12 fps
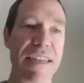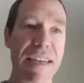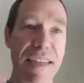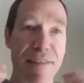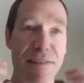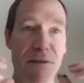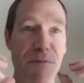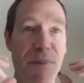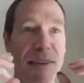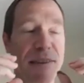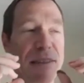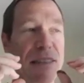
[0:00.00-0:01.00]
And so
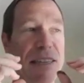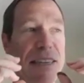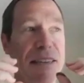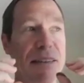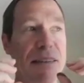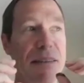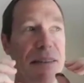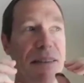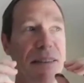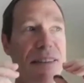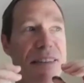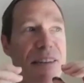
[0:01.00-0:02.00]
basically,
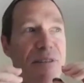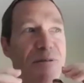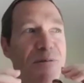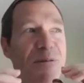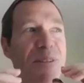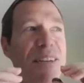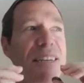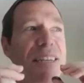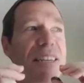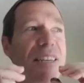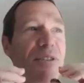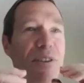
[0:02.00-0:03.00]

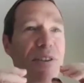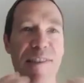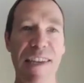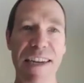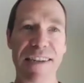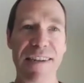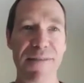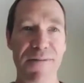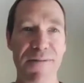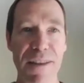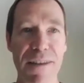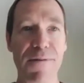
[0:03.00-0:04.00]
you can set it to
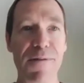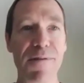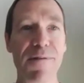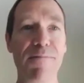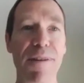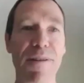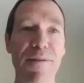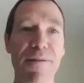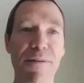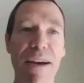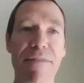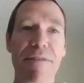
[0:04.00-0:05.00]
different levels, whether
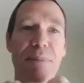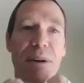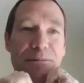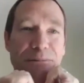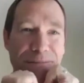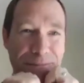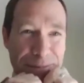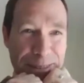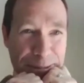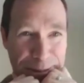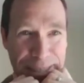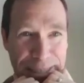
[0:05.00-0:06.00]
you have to bite
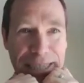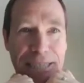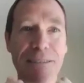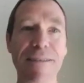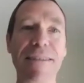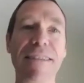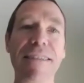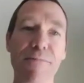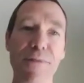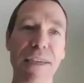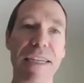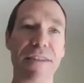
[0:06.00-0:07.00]
really, really hard and
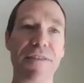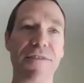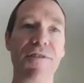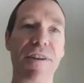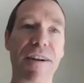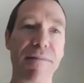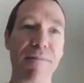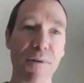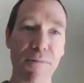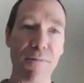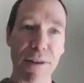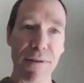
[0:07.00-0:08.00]
really clench your jaw,
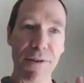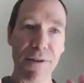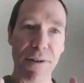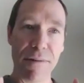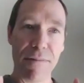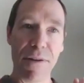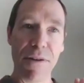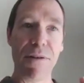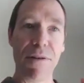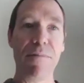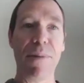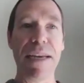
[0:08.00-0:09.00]
or whether you
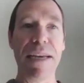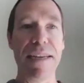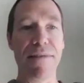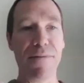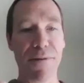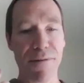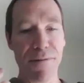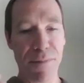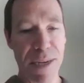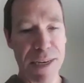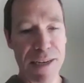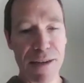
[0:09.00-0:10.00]
can bite sort
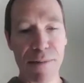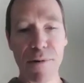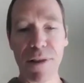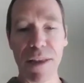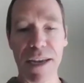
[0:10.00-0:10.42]
of medium or